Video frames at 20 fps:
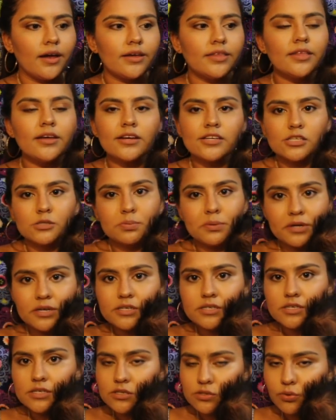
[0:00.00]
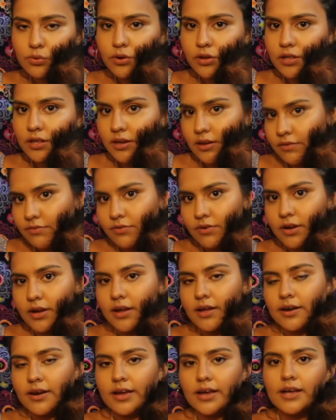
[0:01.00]
the experience is totally
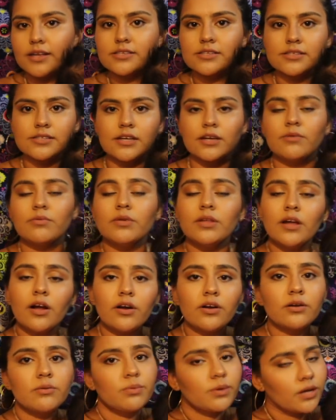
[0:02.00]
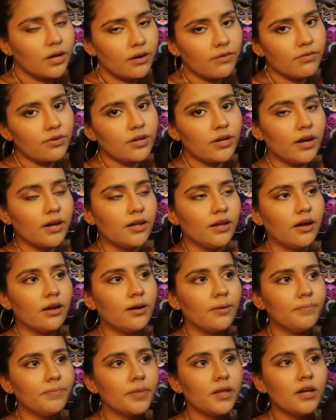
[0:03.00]
different, and I guess it's, like, really hard to recover, yada,
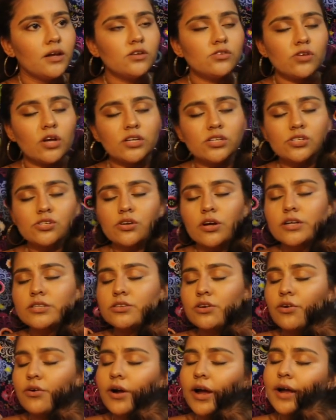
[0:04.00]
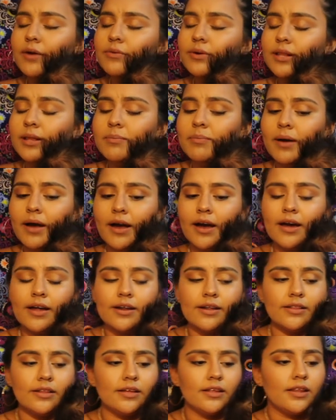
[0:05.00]
yada. So I just started to cry really
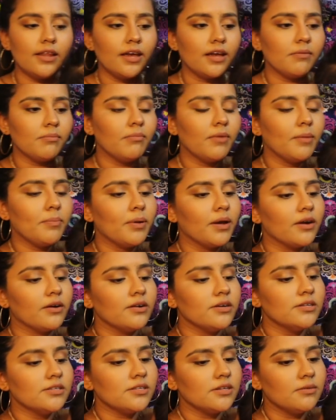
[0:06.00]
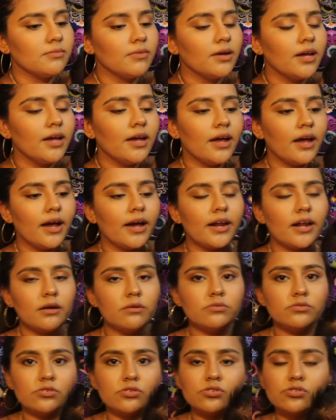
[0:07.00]
bad, and then, like, my parents and head
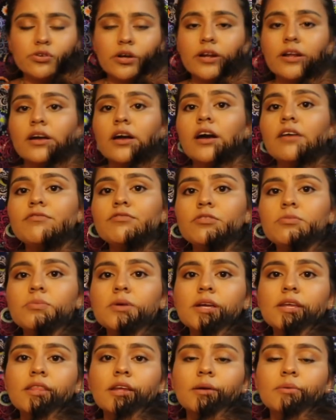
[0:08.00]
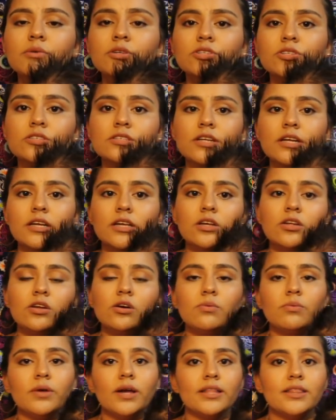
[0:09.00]
out were just trying to comfort me. They were just, like, you
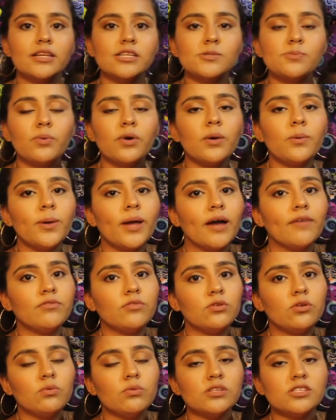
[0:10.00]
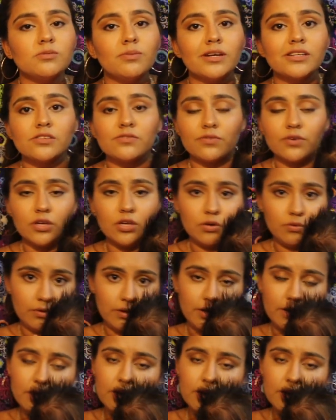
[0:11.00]
know, at this point, we have to do what's best for you and